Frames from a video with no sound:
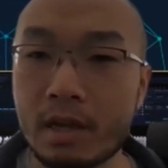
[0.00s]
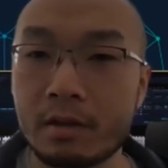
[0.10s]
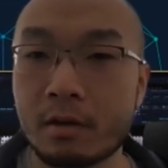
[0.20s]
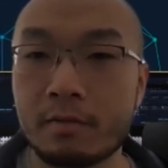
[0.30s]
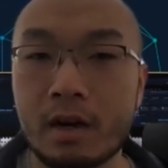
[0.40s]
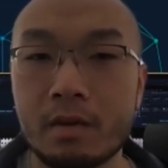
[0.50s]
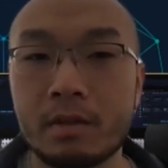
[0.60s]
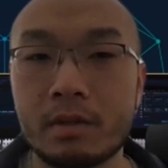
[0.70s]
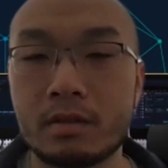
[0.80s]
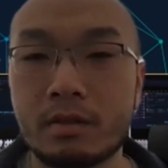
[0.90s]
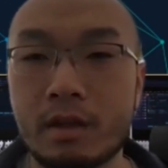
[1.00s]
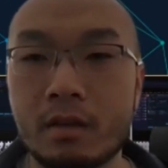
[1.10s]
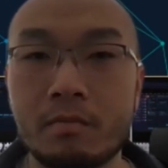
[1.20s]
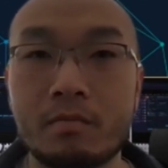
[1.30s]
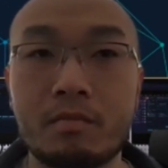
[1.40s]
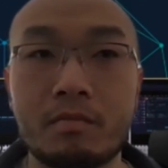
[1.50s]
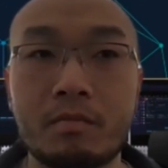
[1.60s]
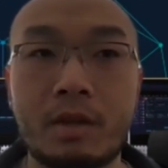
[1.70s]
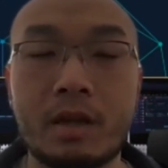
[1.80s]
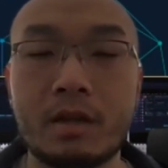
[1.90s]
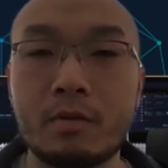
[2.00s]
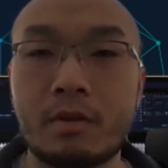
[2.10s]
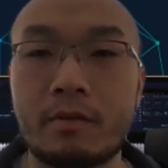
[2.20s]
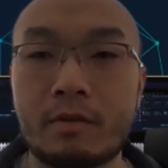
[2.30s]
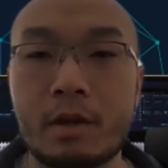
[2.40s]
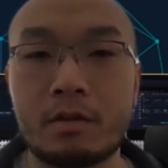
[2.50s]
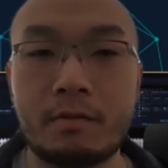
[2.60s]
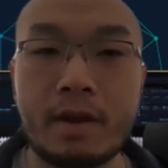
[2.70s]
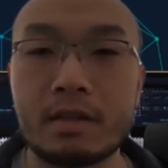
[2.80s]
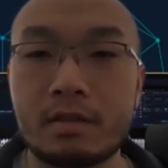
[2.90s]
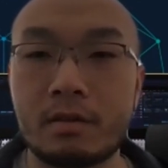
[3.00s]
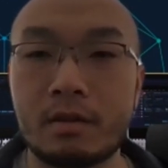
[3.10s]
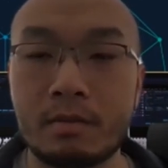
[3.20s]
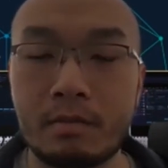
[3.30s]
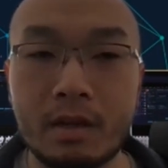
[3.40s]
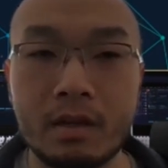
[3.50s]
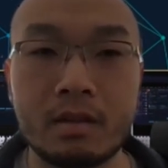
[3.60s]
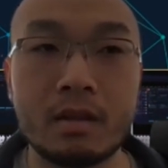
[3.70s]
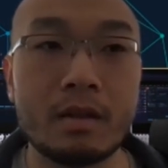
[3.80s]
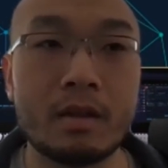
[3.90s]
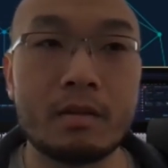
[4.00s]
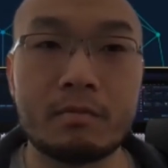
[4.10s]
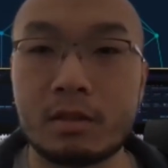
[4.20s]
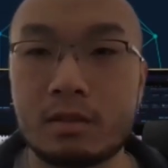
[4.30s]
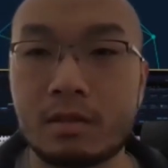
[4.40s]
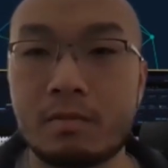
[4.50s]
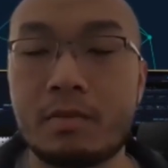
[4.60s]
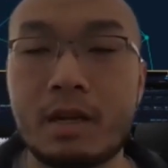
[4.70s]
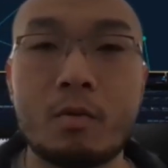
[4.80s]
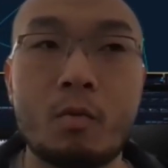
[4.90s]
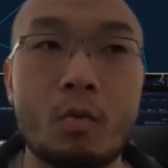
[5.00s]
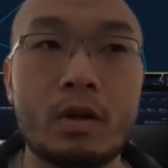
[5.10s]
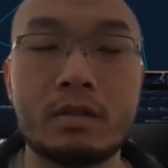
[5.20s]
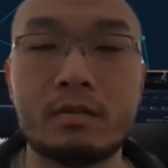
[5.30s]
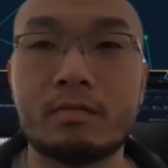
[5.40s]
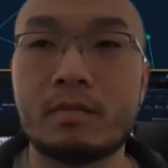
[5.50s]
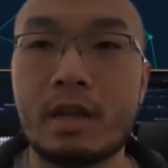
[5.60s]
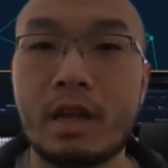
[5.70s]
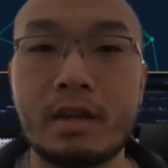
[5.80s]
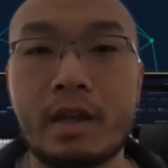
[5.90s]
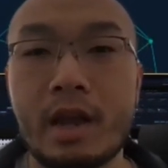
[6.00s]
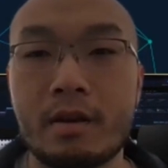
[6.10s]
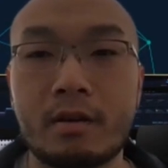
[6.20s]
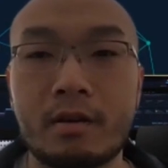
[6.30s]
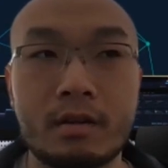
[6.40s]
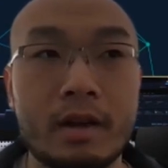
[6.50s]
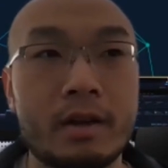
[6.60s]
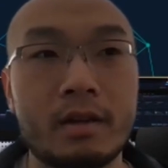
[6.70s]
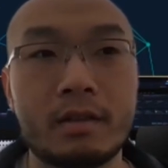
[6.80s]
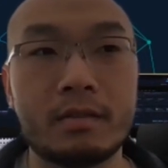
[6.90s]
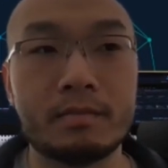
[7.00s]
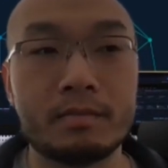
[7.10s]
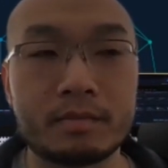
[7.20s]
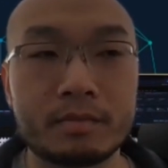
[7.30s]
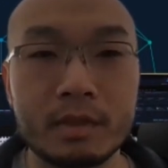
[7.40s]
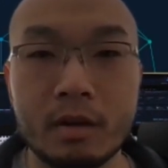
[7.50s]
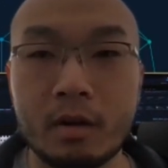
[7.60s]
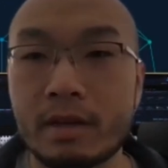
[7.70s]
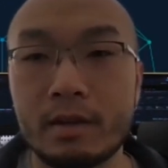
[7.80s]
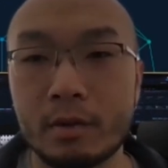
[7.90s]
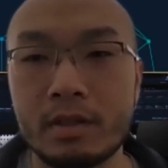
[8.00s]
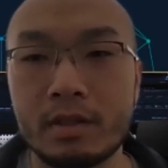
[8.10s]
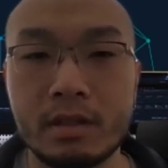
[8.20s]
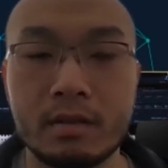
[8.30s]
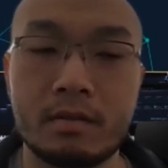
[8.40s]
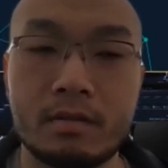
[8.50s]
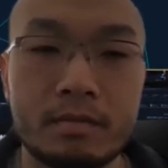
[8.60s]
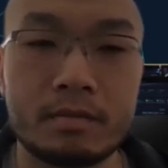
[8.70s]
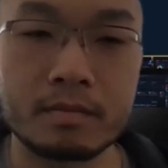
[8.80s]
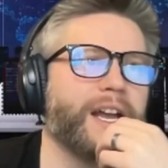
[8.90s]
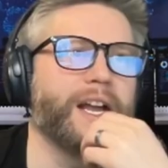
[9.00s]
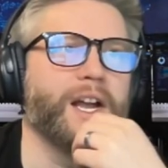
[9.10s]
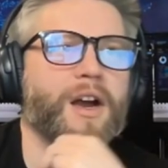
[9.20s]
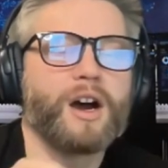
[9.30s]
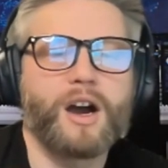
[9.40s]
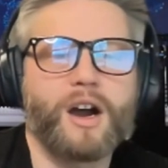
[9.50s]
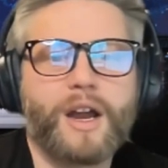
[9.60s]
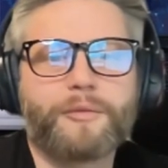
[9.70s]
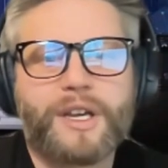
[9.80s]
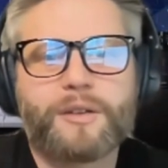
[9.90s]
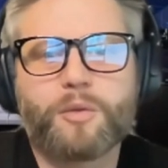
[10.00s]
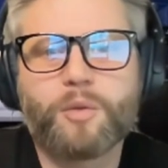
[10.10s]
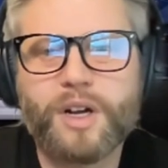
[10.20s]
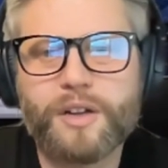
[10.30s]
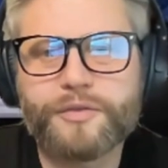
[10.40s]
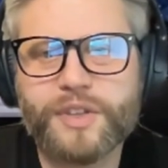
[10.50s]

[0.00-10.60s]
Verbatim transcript: in your environment to help get you the information faster and make it just doesn't make one indicator uh, all that noisy. All right, man. Well,